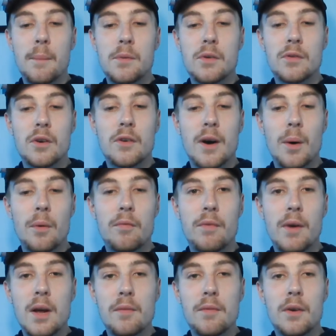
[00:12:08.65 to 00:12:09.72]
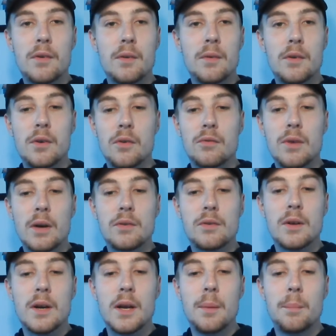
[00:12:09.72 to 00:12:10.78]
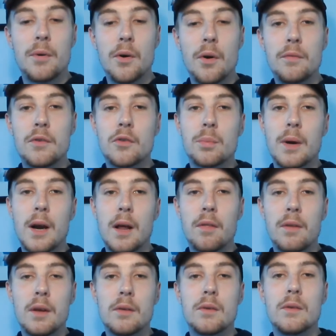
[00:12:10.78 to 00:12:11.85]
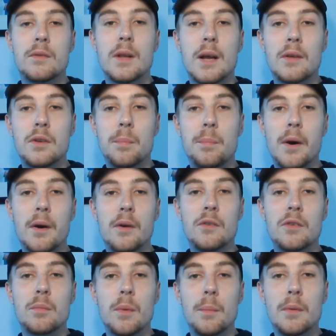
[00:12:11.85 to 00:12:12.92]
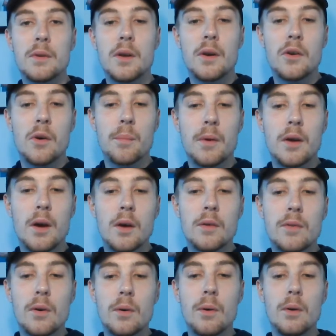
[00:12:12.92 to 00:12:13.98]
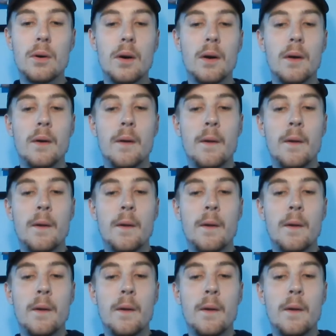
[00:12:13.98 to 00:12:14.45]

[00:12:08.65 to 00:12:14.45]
She's a crowd favourite. She's drastically improved as well, I think, since her last appearance at Wimbledon a couple of years ago.